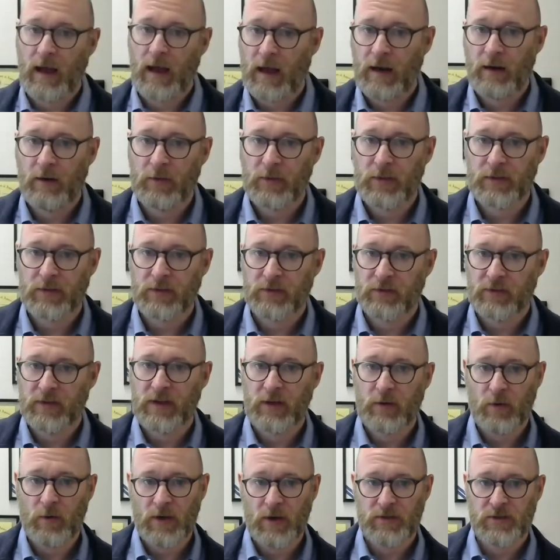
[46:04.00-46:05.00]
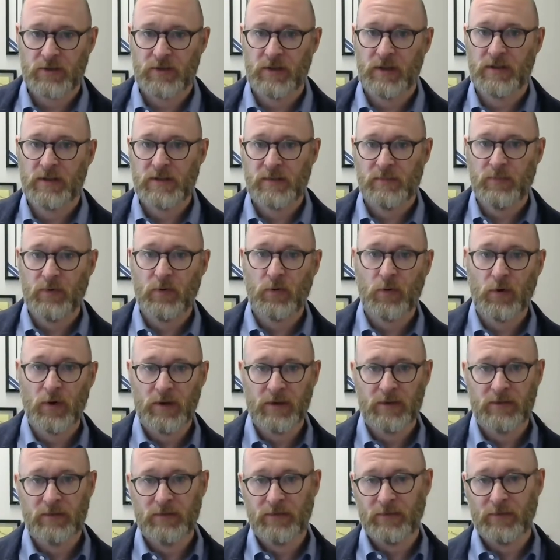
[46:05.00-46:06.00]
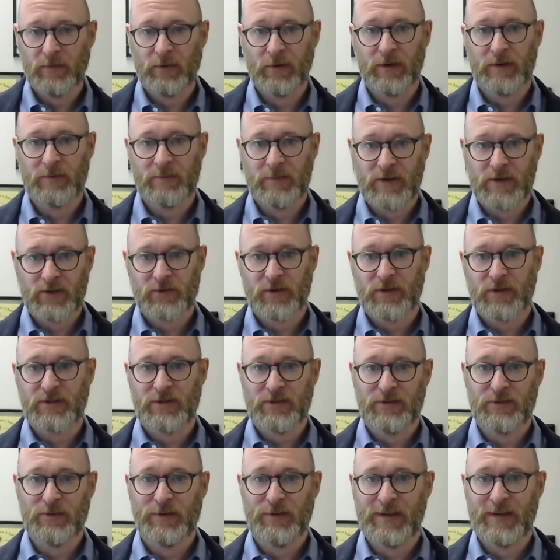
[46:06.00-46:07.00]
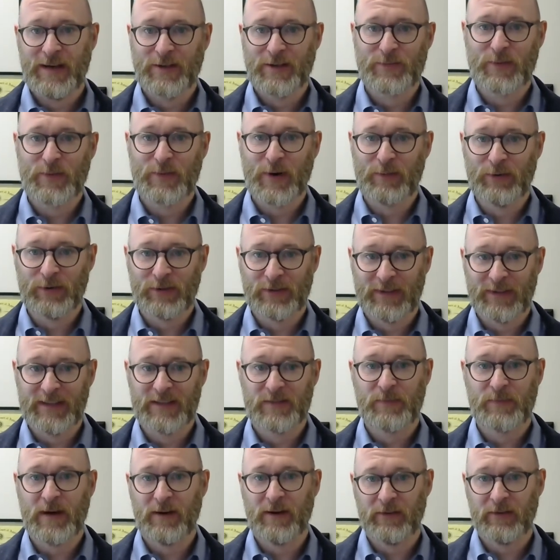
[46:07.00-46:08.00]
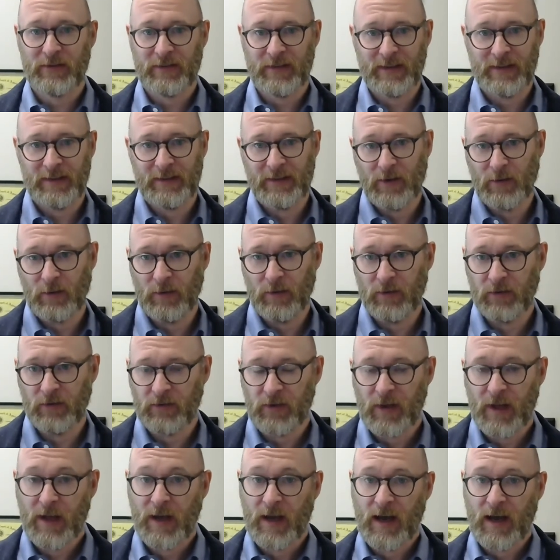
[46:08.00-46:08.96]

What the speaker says: I don't think there's any question that it's important for an administration to announce publicly its policy goals.